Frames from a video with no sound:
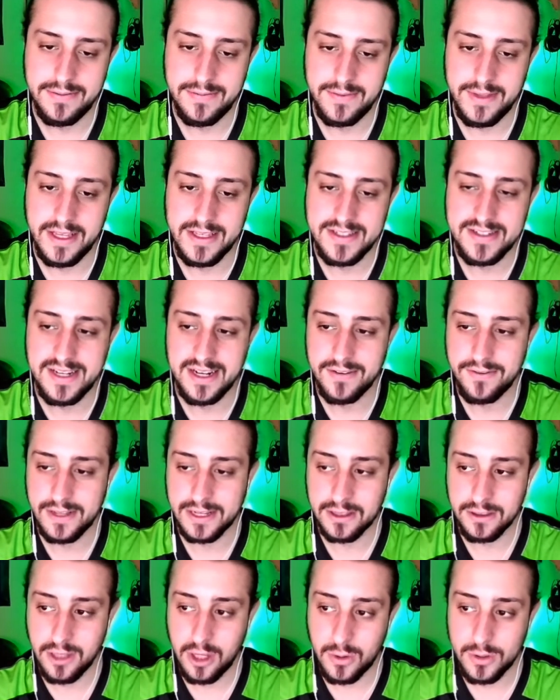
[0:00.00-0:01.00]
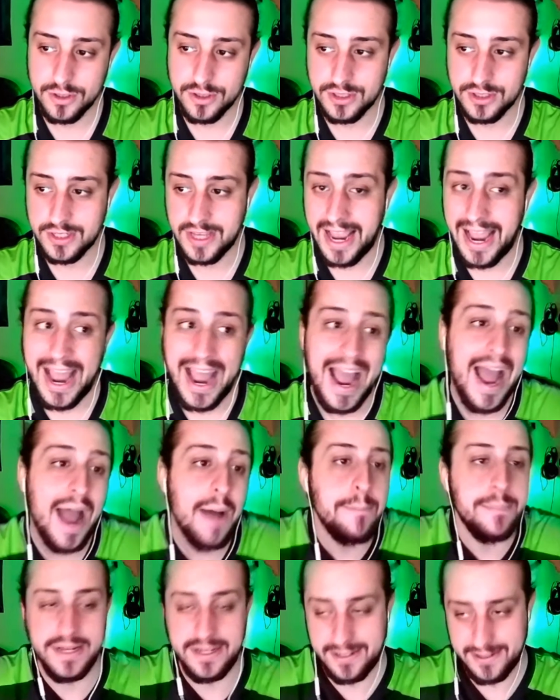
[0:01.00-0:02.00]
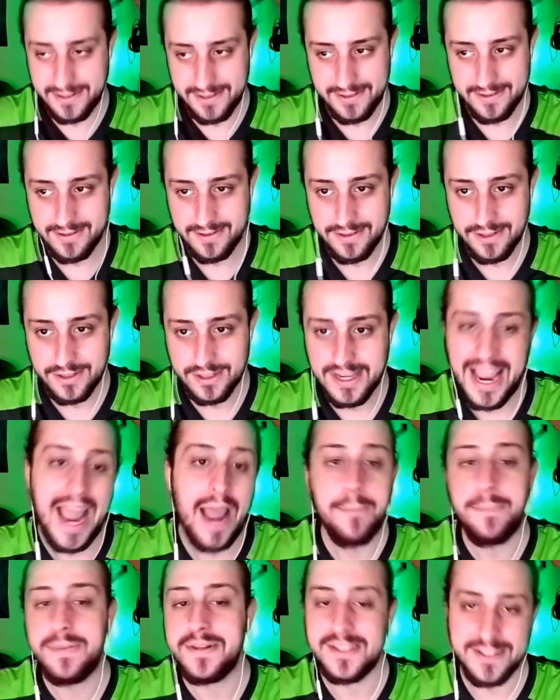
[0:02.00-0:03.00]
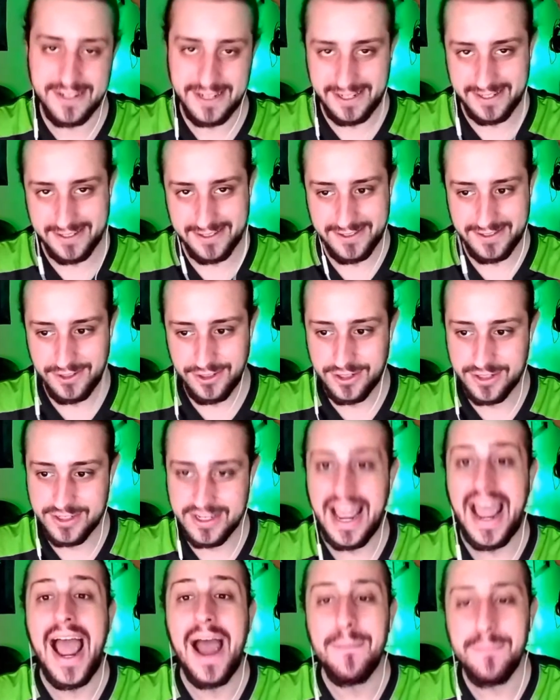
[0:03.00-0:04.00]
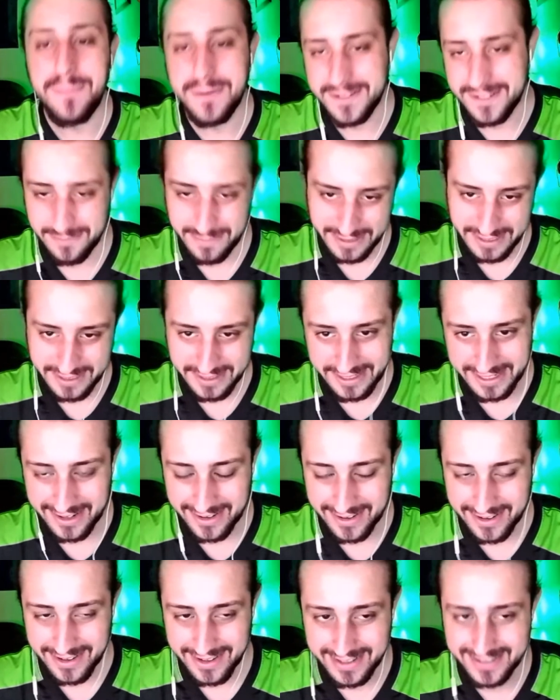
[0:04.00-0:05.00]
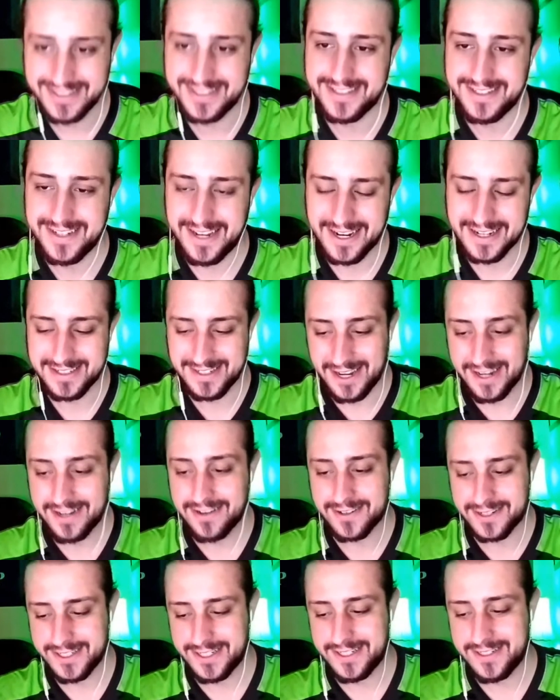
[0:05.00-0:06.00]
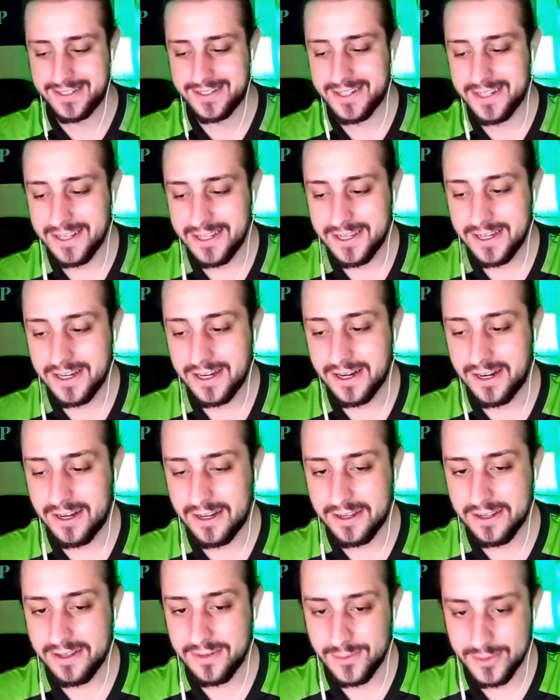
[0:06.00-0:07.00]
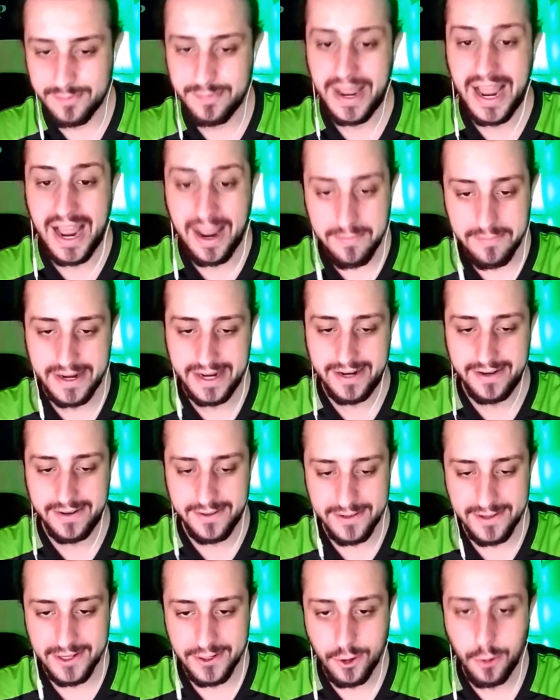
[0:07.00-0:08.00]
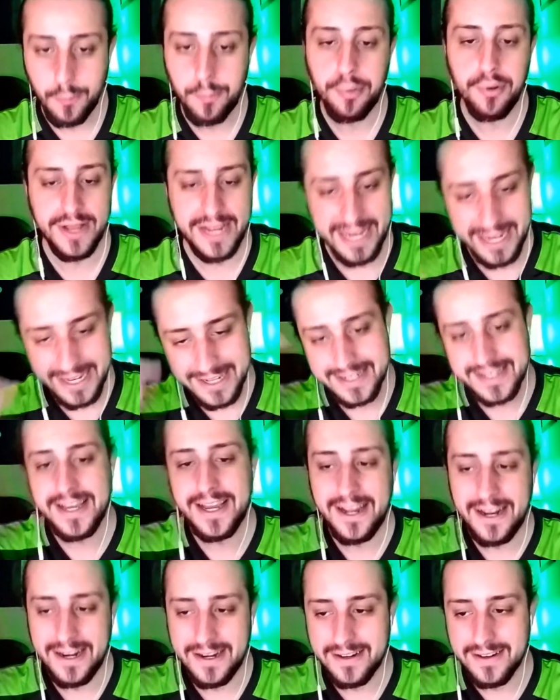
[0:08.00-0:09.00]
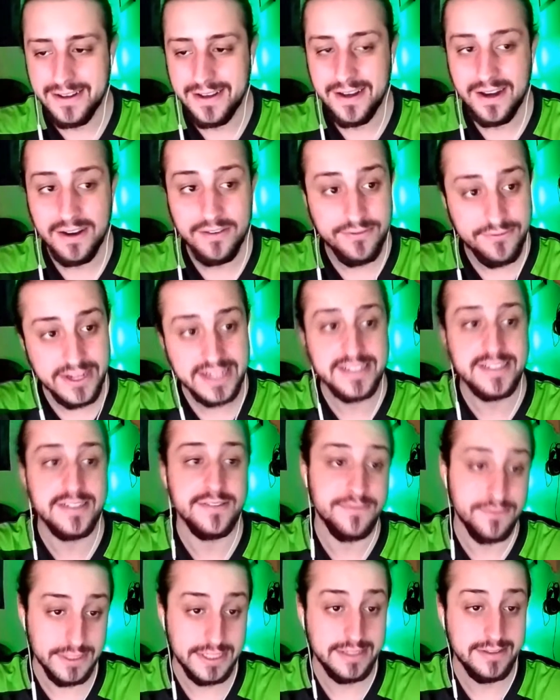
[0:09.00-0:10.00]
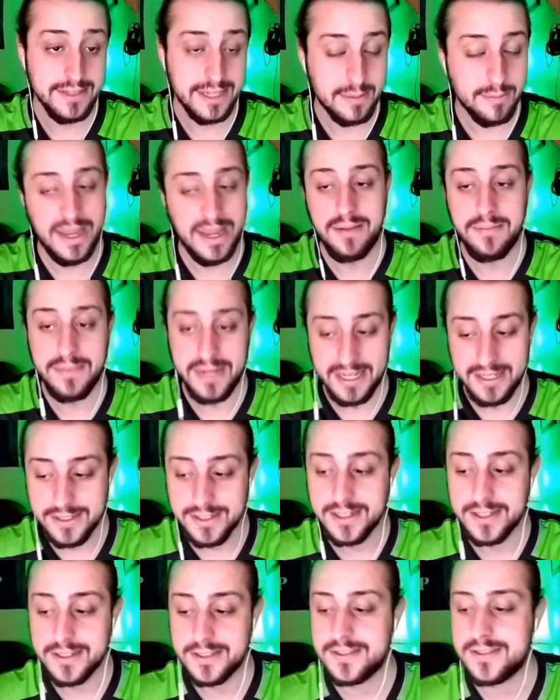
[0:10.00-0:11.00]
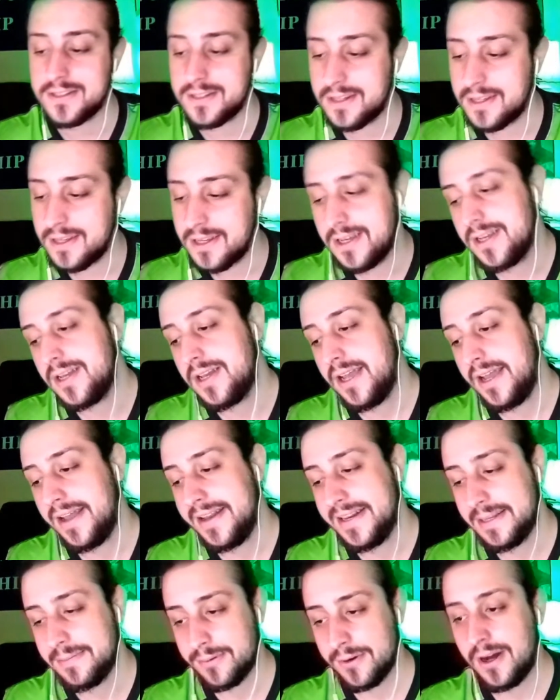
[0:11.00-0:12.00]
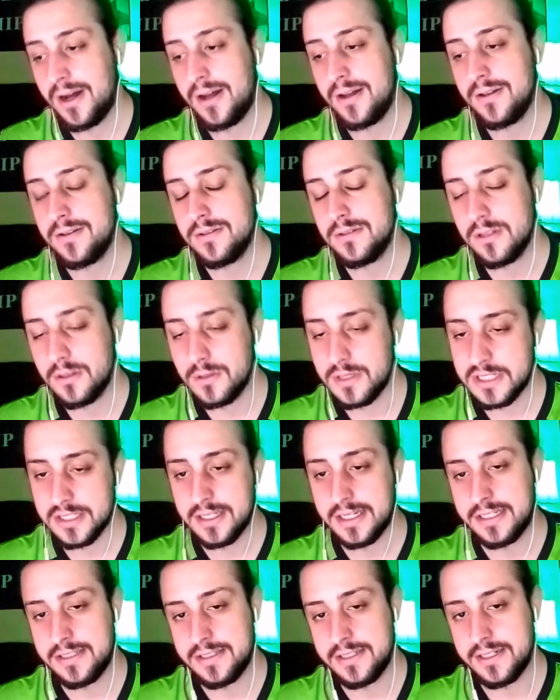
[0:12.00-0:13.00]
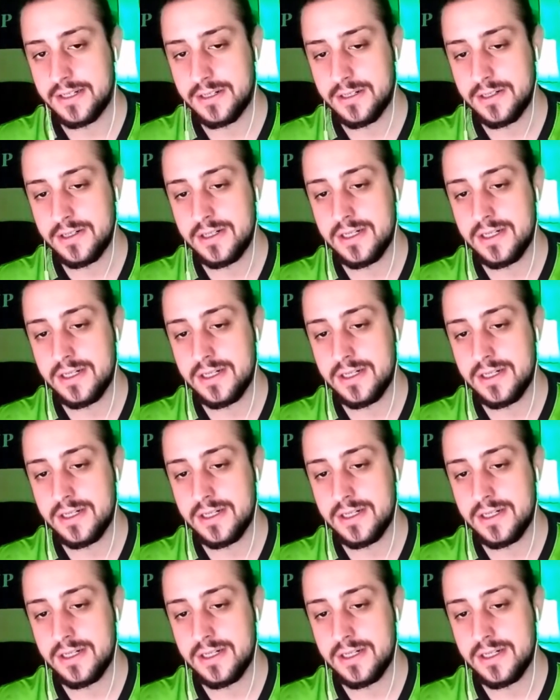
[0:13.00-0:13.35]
Instead of Lois just happenstance, she just happened to be there in the Snyder cut. It was Batman who planned ahead effectively, like Batman does, and he brought Lois Lane there.